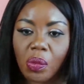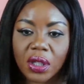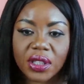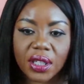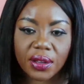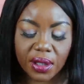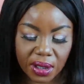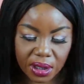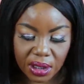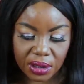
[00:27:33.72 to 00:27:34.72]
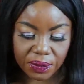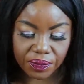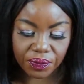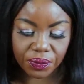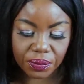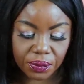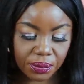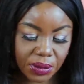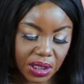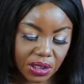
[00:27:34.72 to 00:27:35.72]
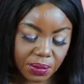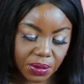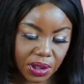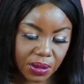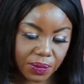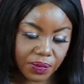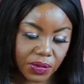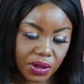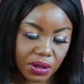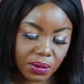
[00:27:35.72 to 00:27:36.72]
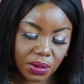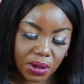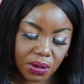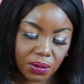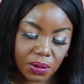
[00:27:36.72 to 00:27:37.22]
My teeth are the color. But that's pretty. That's pretty.